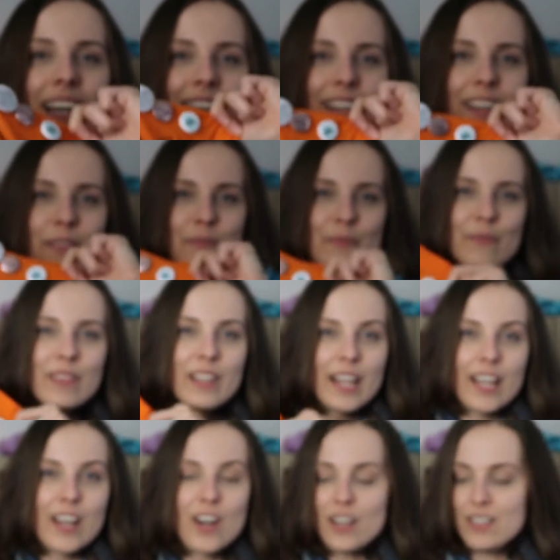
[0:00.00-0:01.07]
um, that
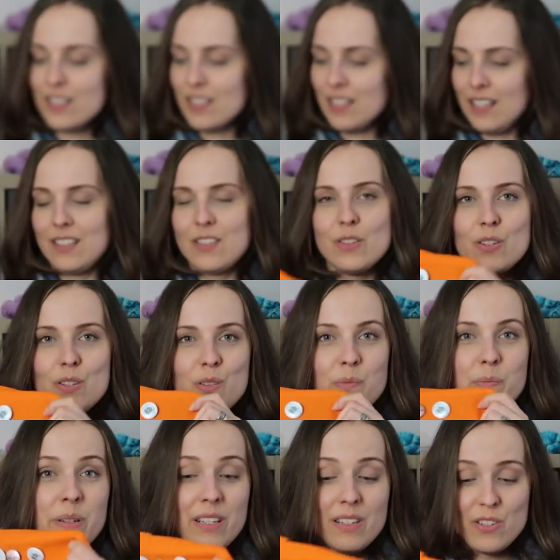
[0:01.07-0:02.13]
I got, and I
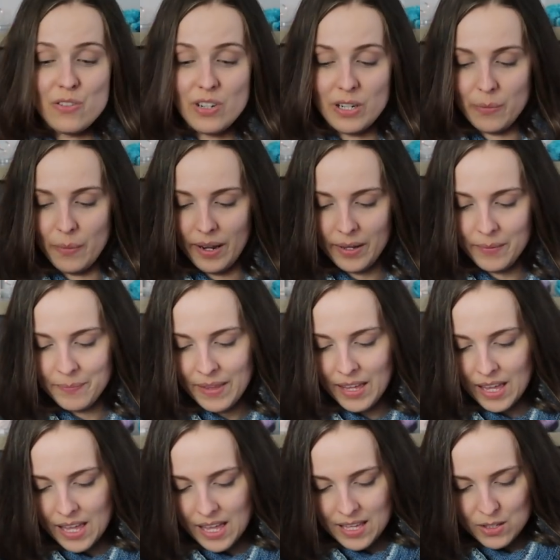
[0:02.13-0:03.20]
just pinned it straight away.
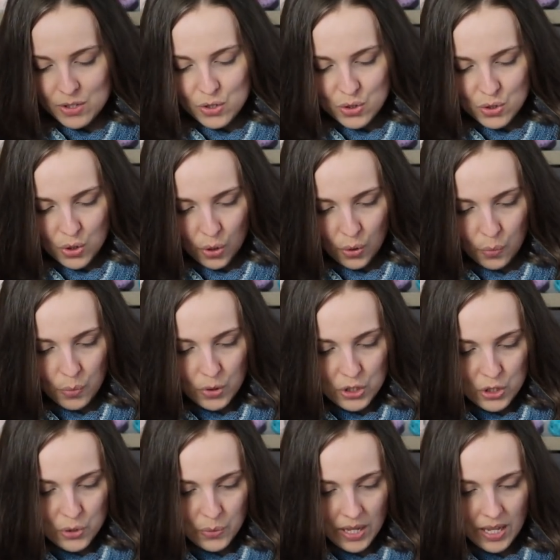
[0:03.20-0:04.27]
So
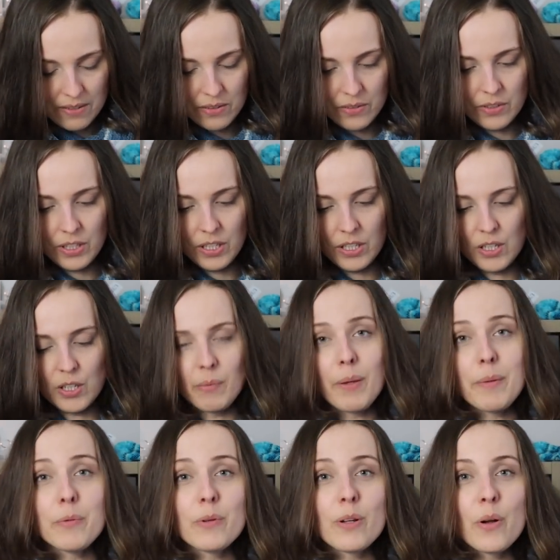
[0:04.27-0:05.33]
what do we have over here?
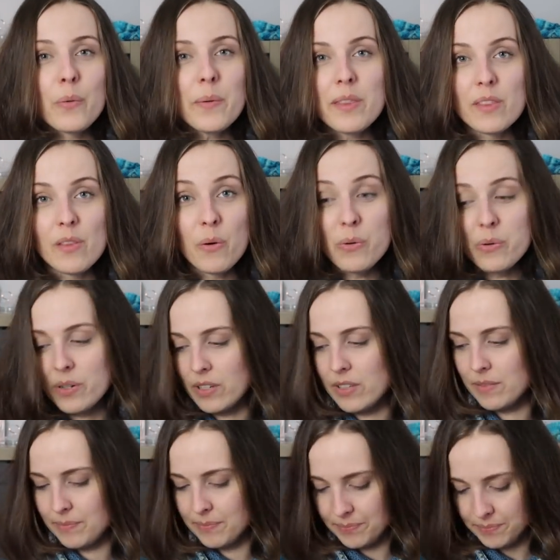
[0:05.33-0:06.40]
Maybe we'll go with an order.